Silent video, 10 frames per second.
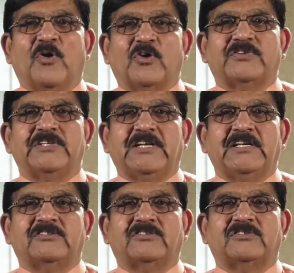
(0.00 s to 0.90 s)

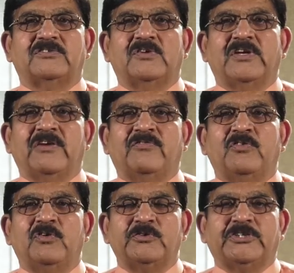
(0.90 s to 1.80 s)
porosities
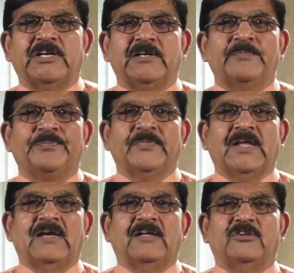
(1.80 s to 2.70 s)
evolution,
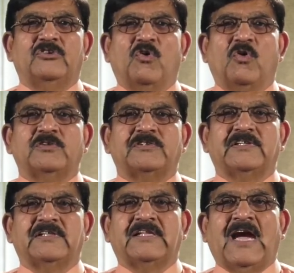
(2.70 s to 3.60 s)
those
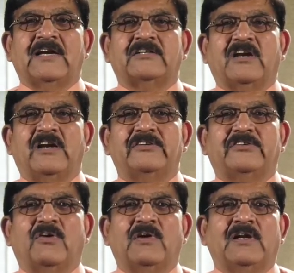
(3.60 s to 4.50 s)
that
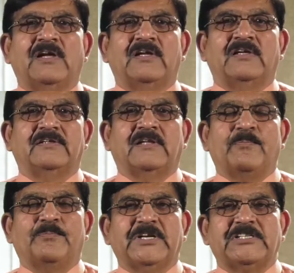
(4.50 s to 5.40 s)
control the
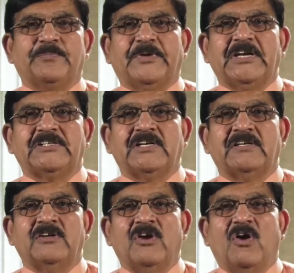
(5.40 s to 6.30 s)

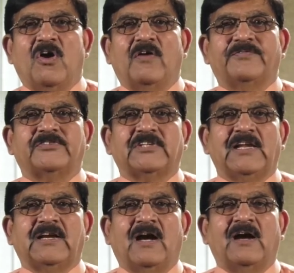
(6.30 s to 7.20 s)
precipitation of
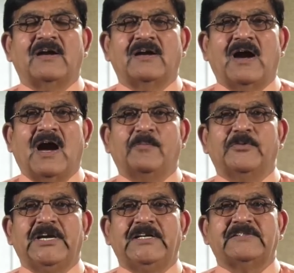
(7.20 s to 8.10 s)
silica,
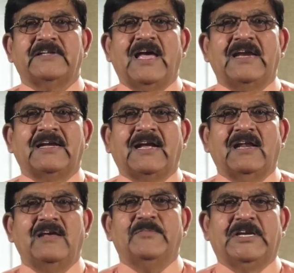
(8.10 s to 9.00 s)
carbonates and
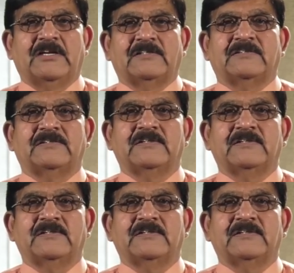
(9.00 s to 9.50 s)
clay minerals.